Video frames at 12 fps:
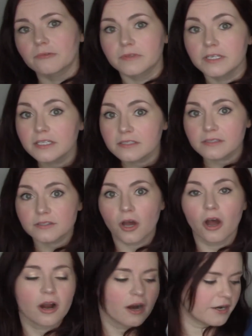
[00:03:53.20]
this
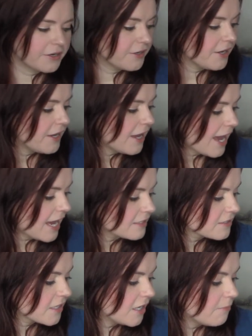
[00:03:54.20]
card
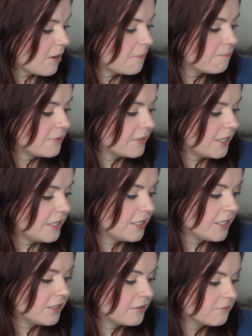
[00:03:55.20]
has come up
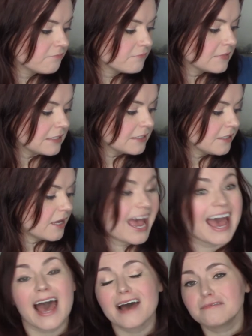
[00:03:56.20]
in
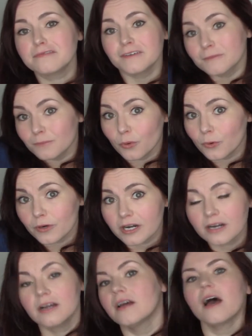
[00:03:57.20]
half
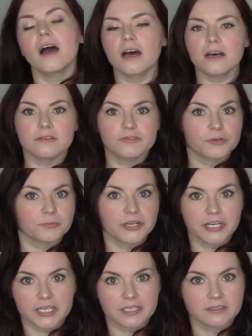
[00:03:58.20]
more of the
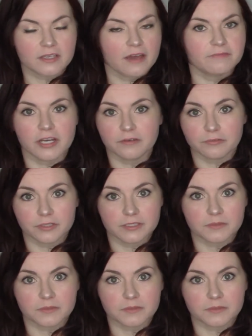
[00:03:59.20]
readings I've done for this